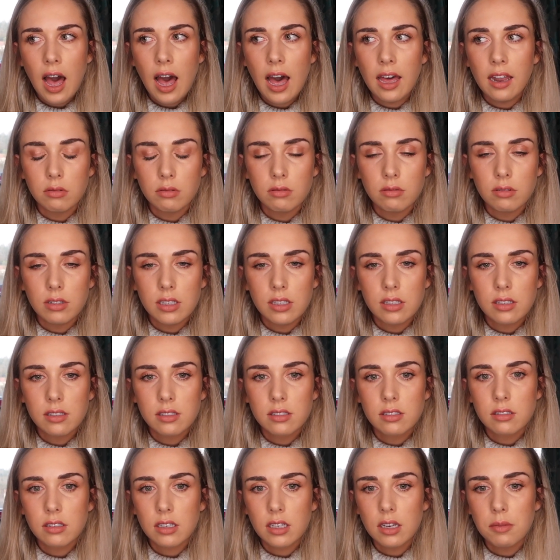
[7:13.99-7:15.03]
And it
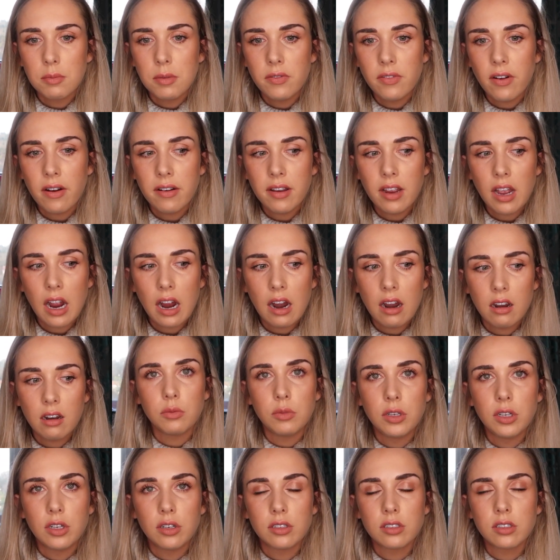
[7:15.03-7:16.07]
can be very hard
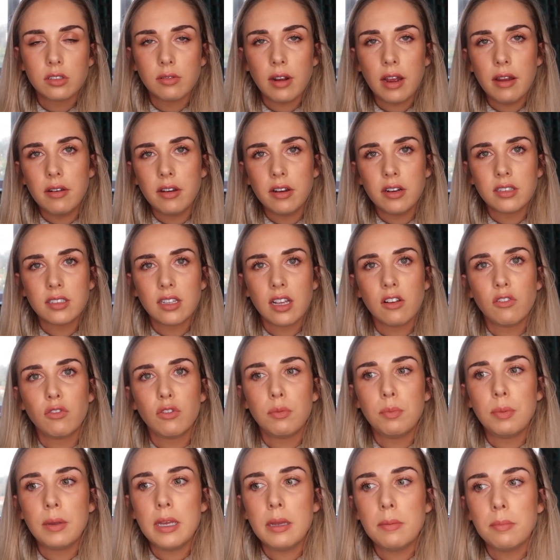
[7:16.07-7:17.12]
when you're surrounding yourself
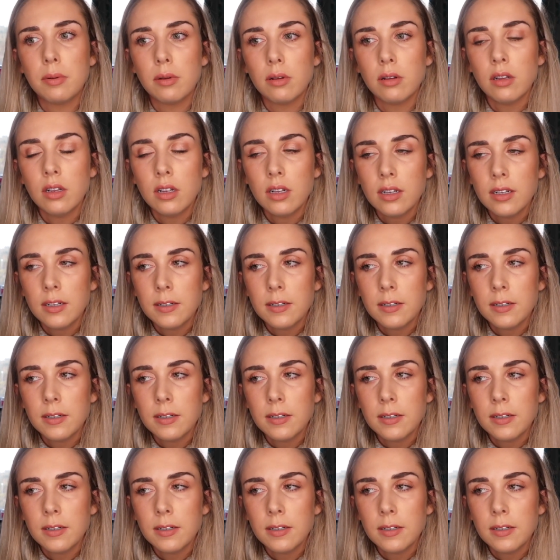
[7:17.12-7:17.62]
with people.